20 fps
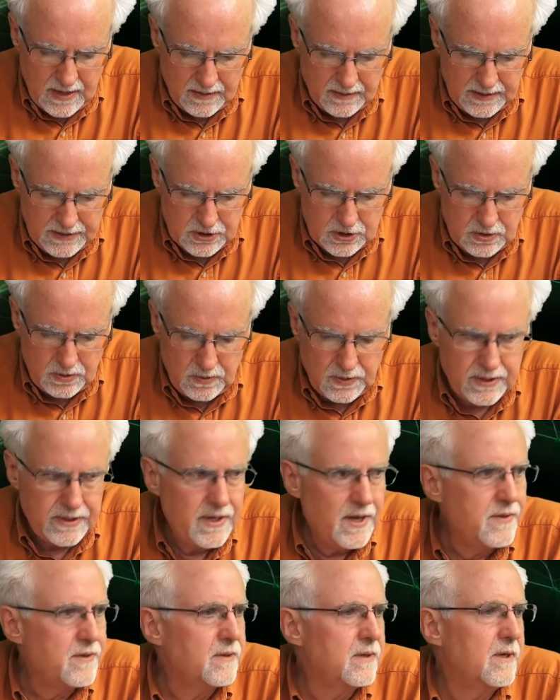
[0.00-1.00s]

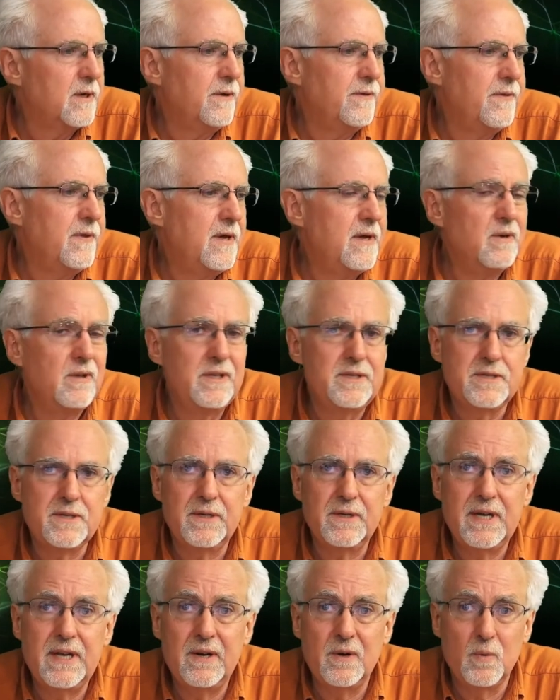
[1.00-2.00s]
little thing. Let's
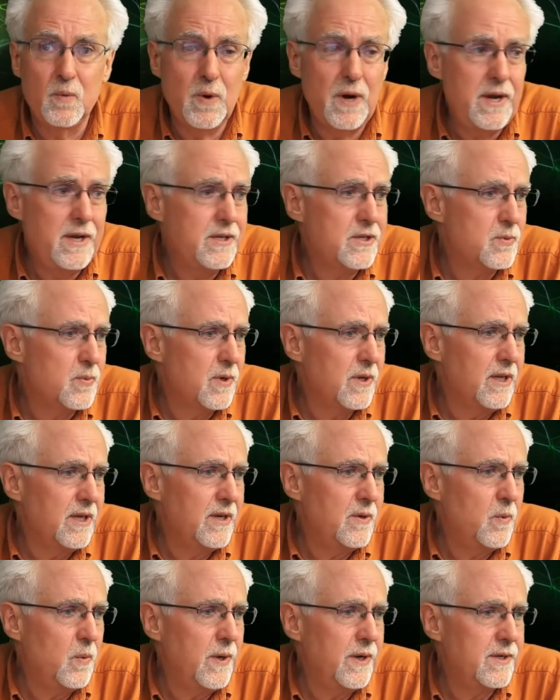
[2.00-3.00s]
look at arrays really
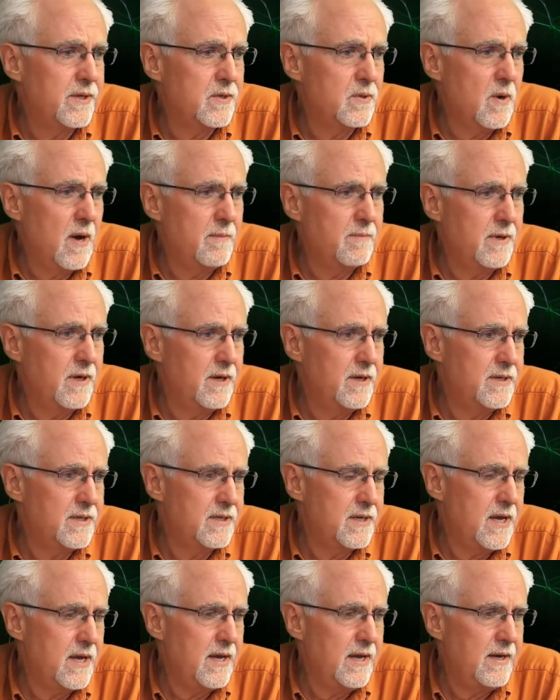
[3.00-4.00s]
quick. So I'm going to
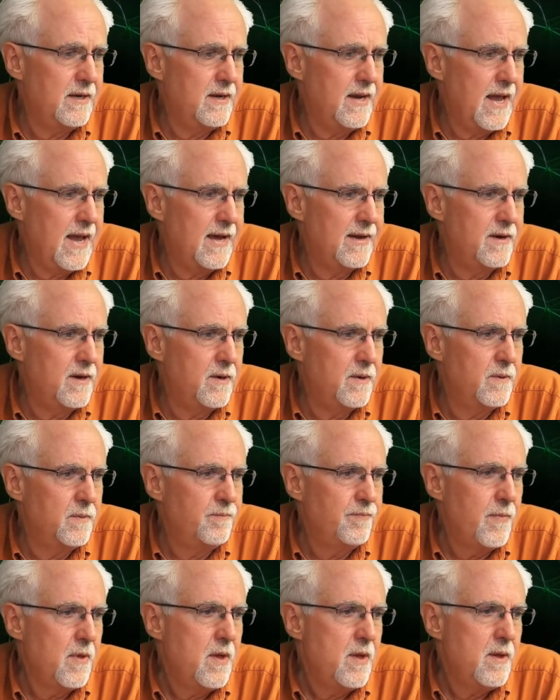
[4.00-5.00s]
say nano
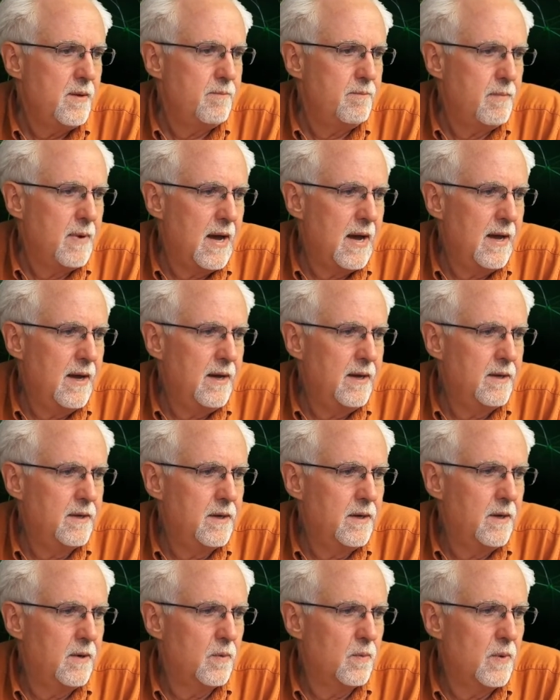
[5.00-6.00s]
my
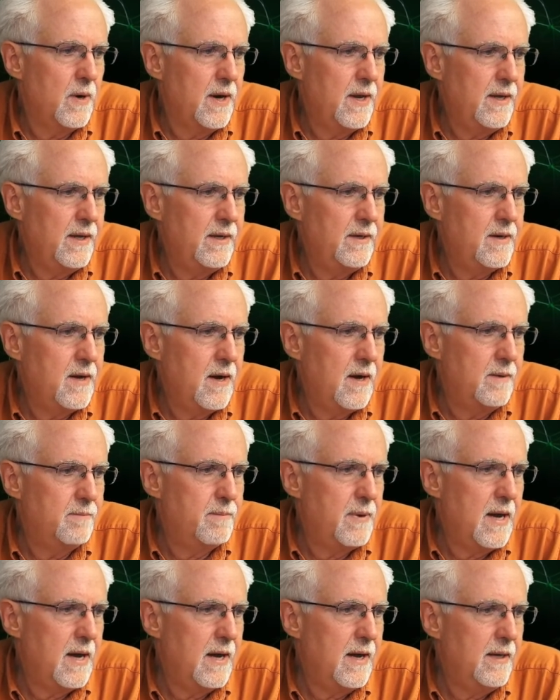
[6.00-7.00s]

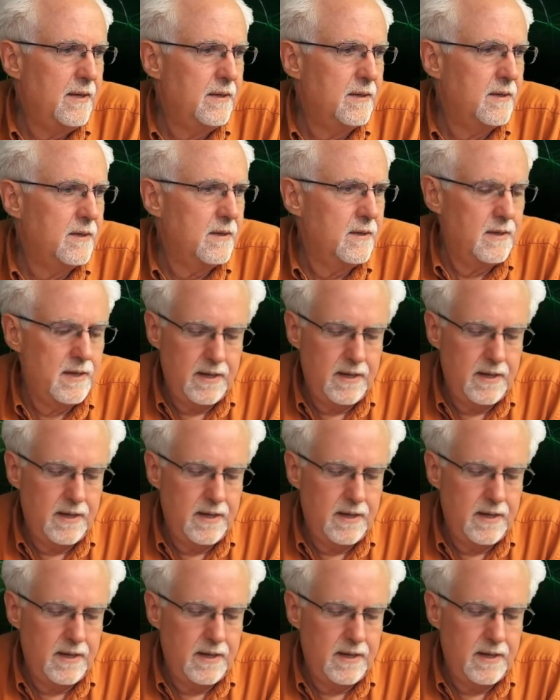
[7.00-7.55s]
array.py,